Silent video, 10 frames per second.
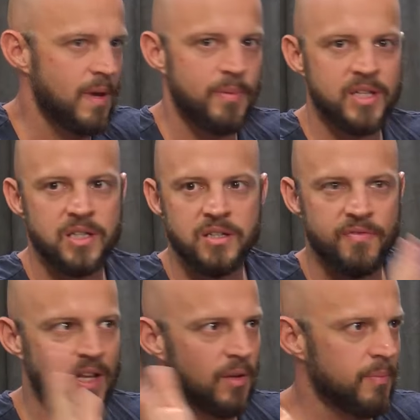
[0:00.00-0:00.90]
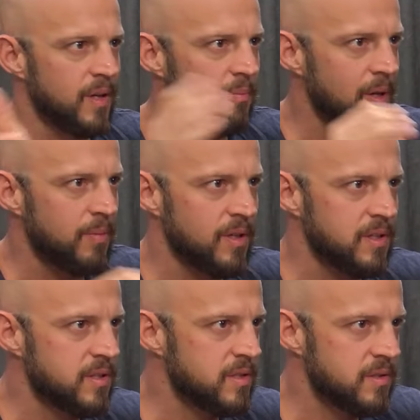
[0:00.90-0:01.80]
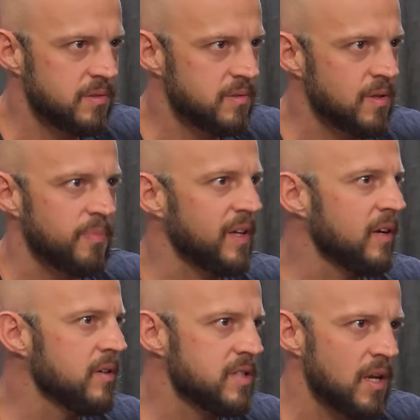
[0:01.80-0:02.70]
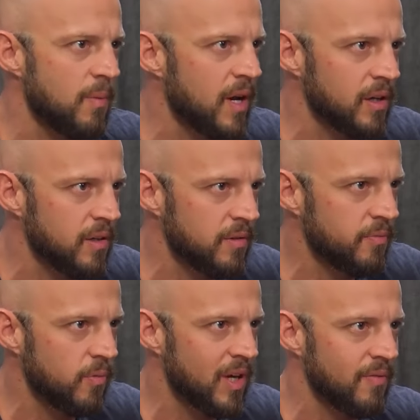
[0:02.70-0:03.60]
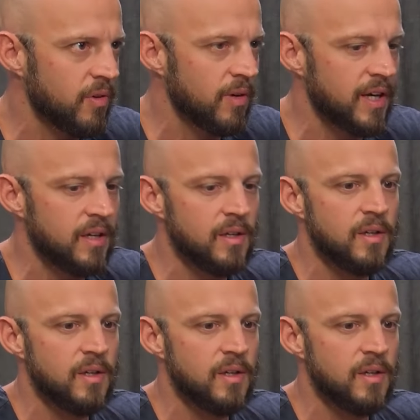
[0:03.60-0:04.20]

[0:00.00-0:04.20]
maybe it's a development, maybe it's something here in Santa Monica, whatever, right?